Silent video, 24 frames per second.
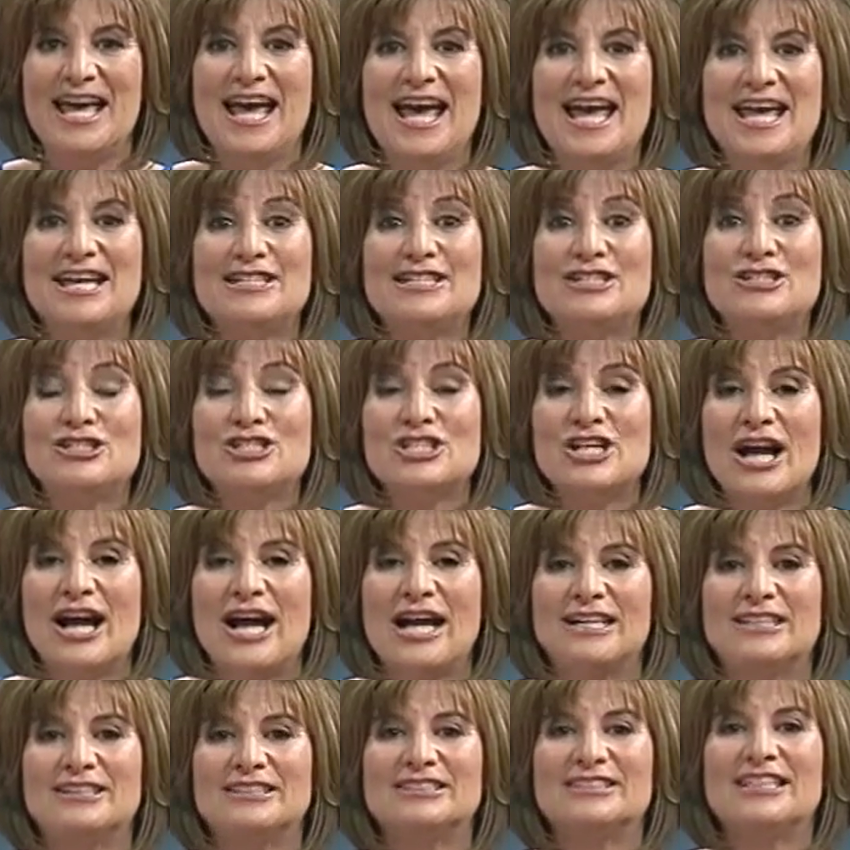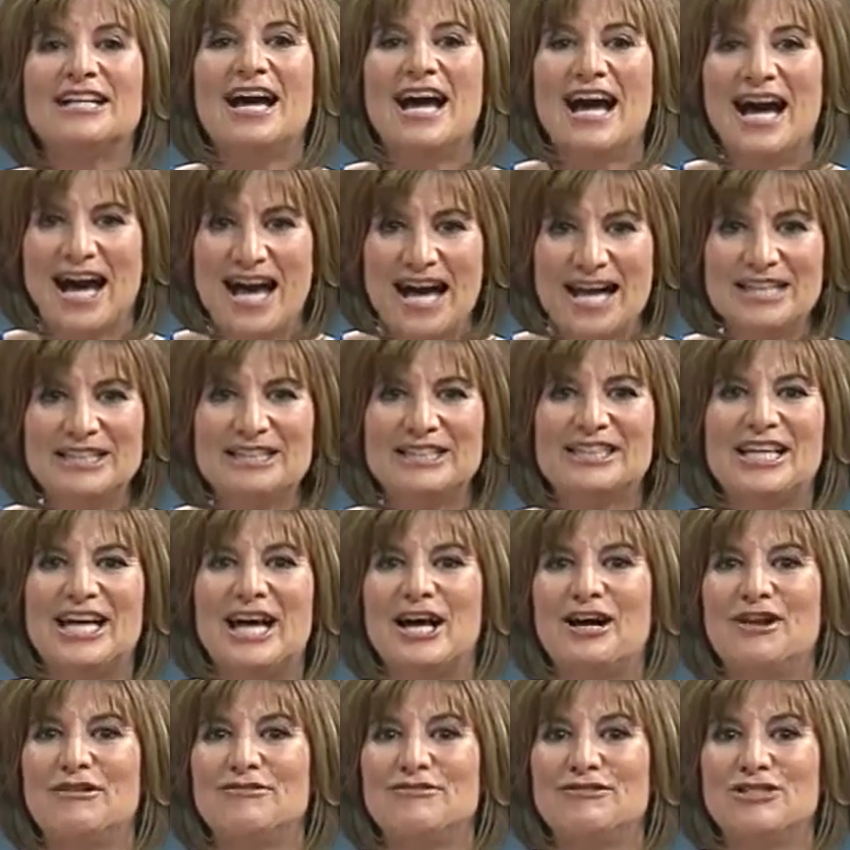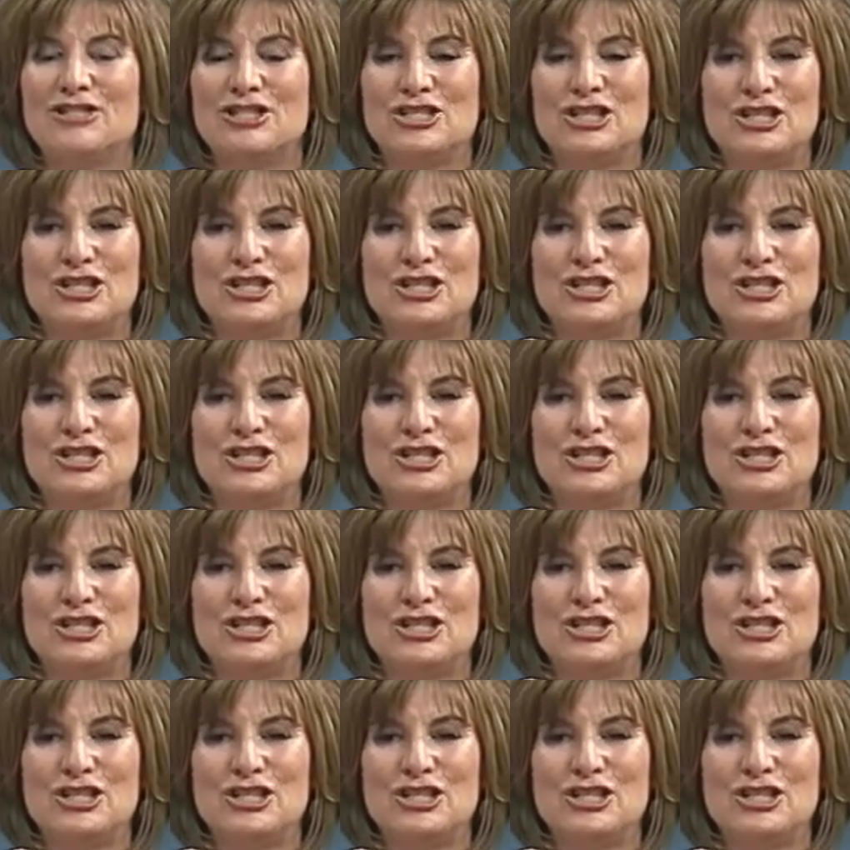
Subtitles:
As a child, I loved